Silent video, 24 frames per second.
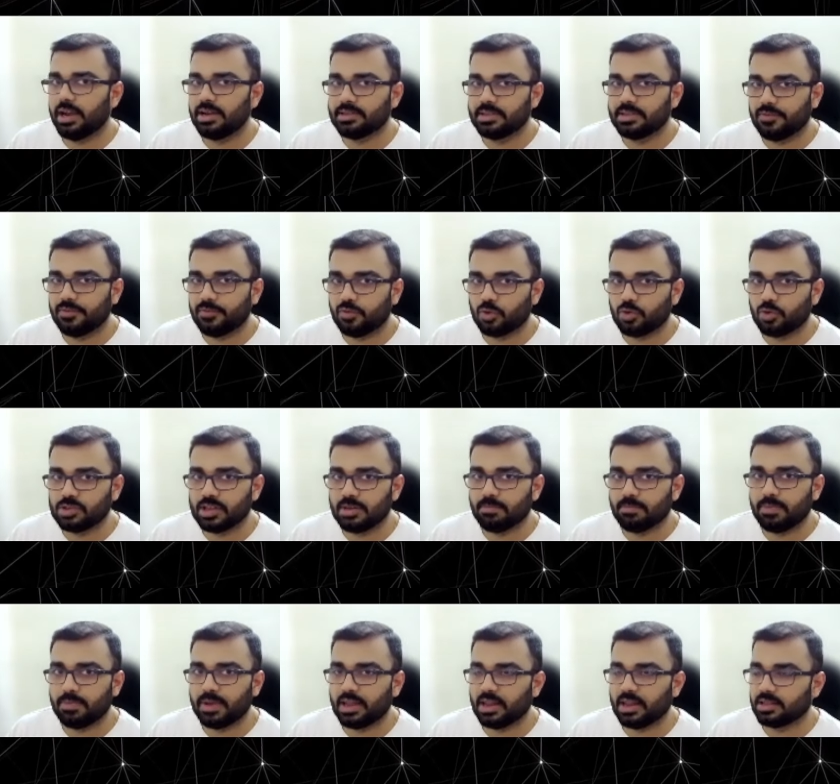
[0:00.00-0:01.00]
It's a
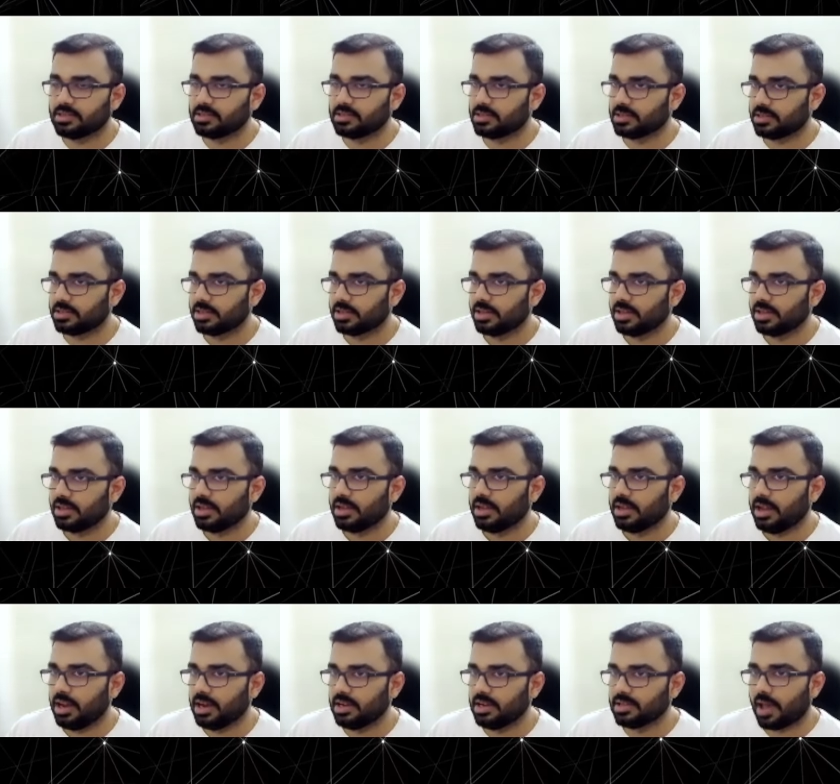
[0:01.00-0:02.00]
frozen piece.
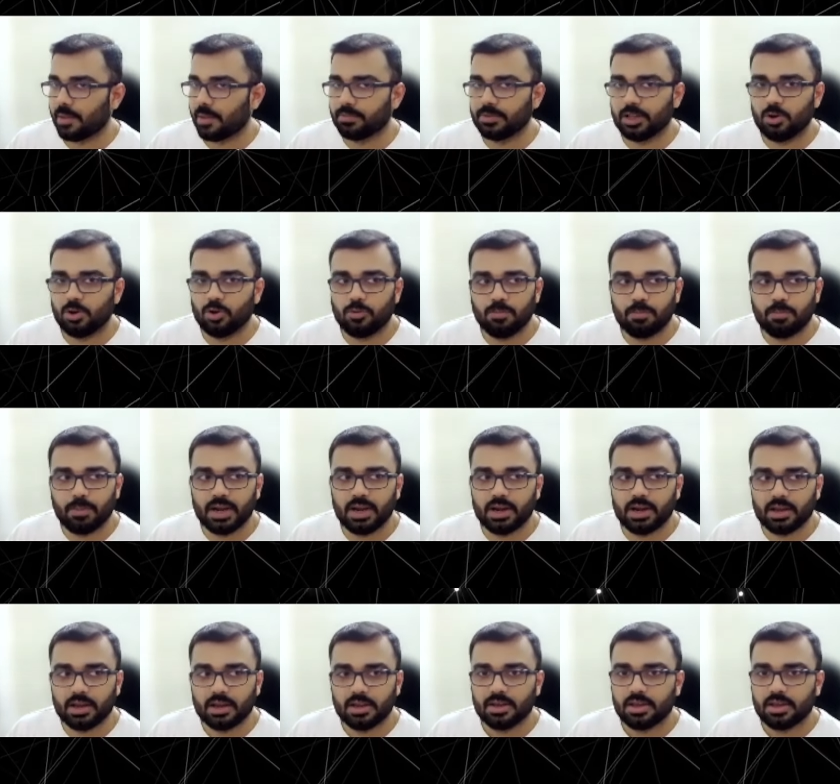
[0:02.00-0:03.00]
It's absolute
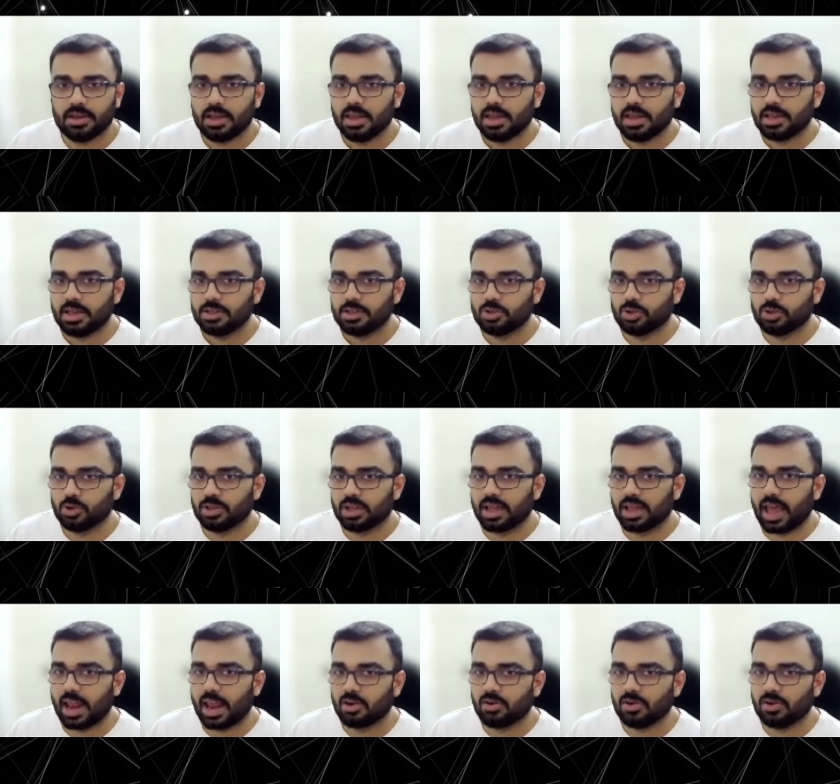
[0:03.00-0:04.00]
pinned. So
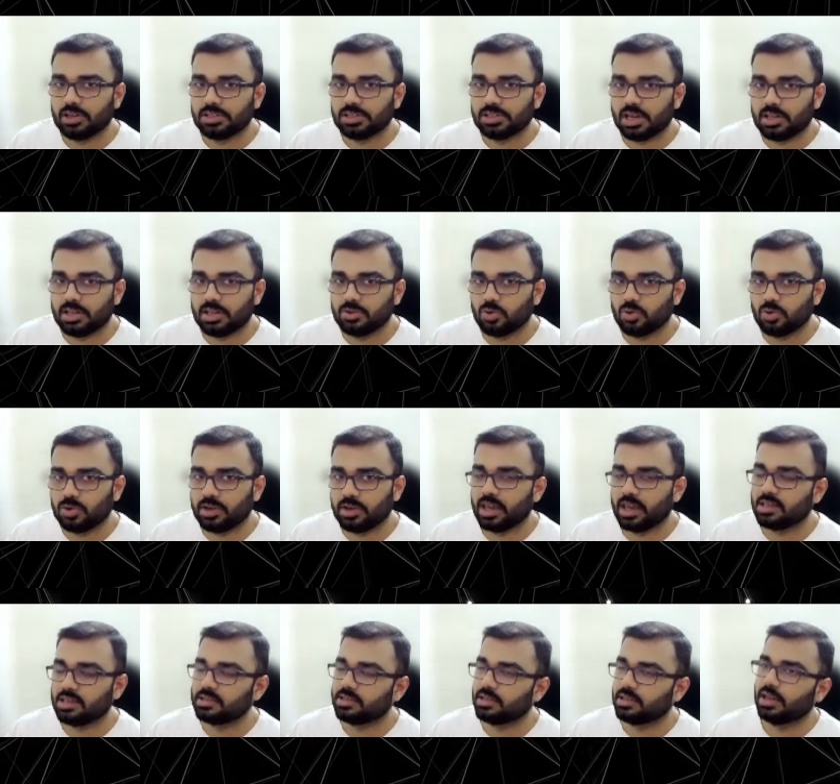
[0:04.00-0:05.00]
the calculation is rook
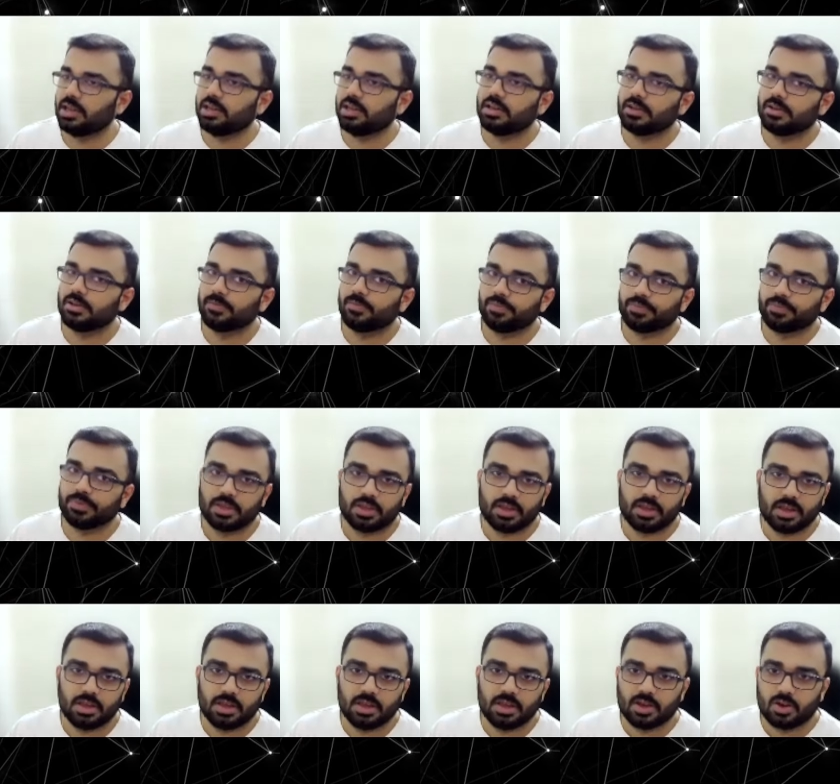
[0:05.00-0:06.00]
takes knight,
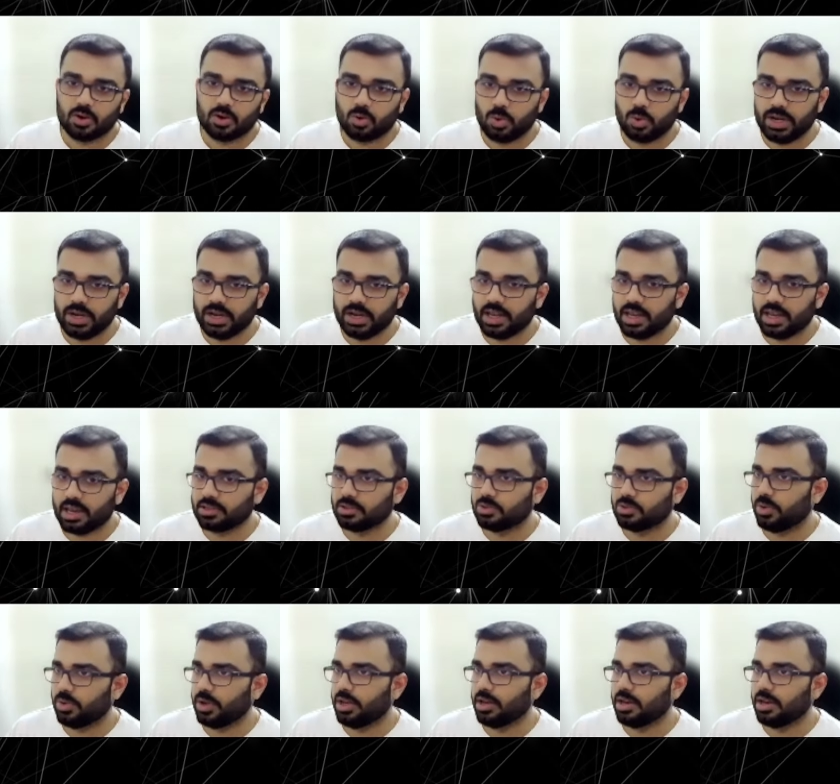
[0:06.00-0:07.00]
queen
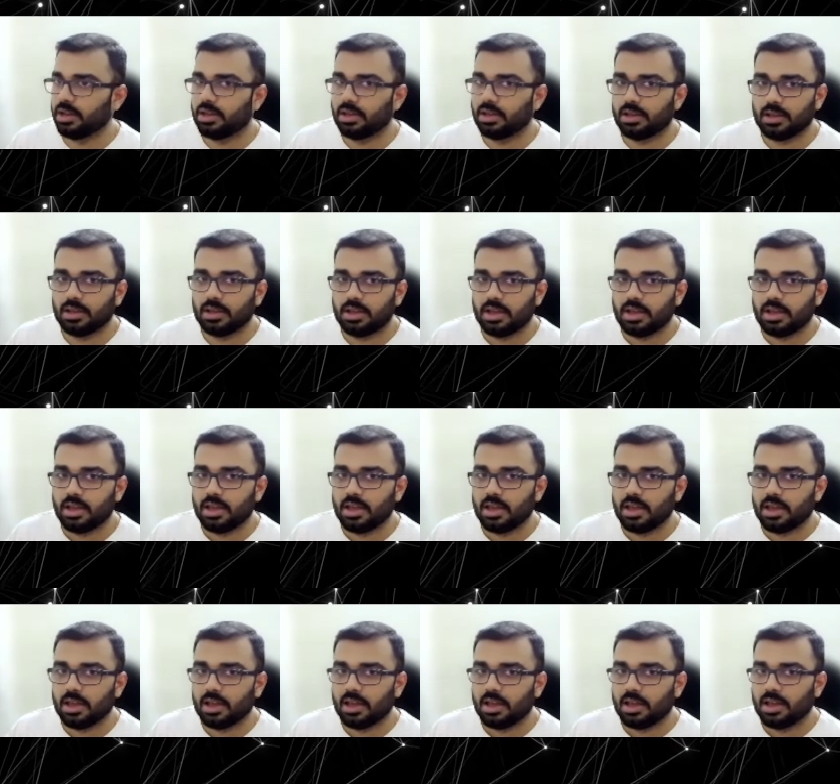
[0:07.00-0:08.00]
takes queen.
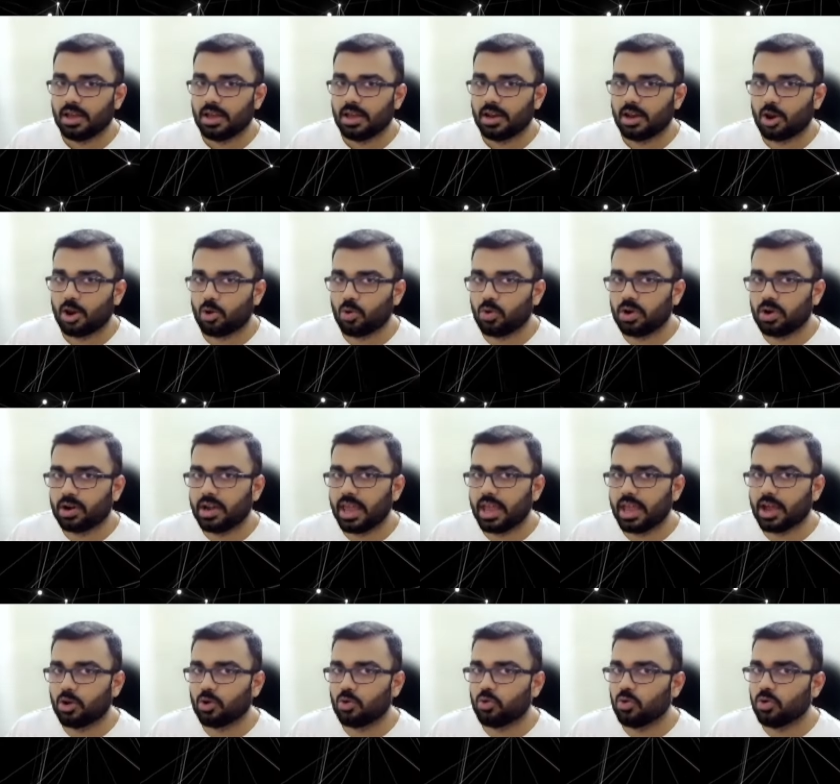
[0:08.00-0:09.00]
Now rook
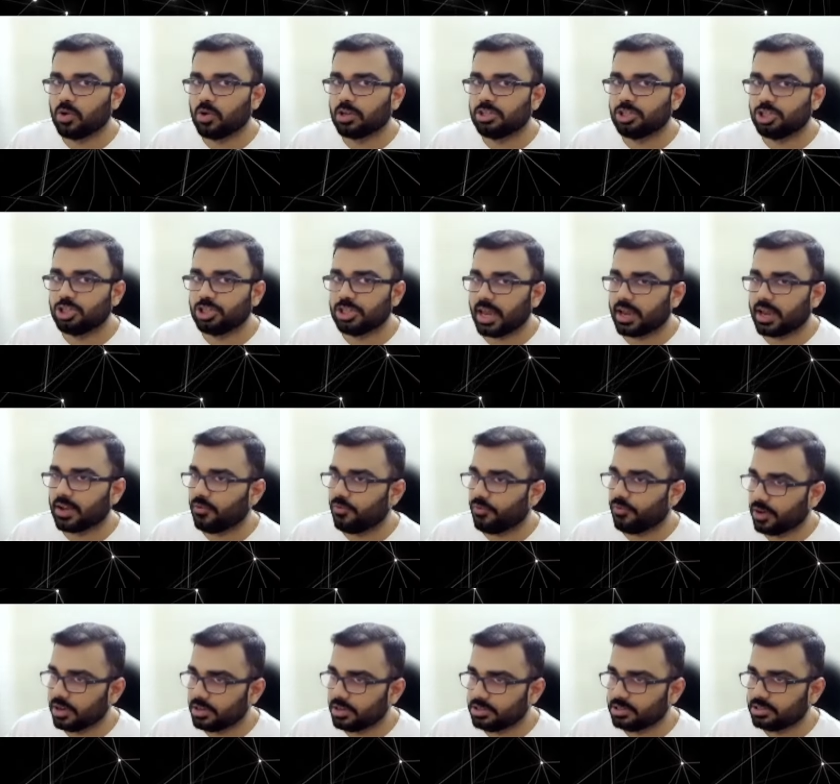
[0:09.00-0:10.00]
take rook check
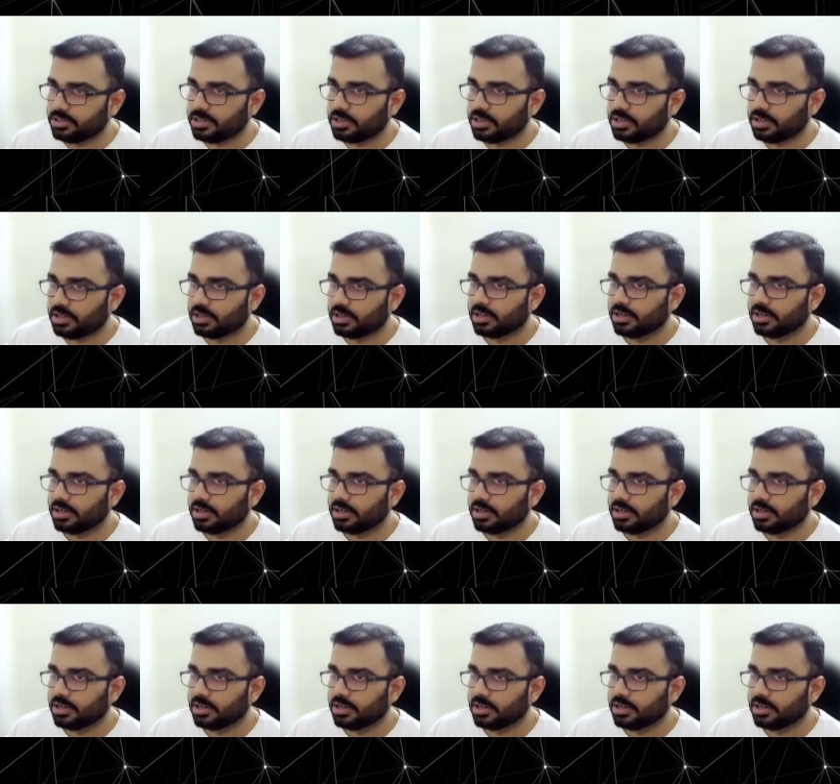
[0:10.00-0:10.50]
first.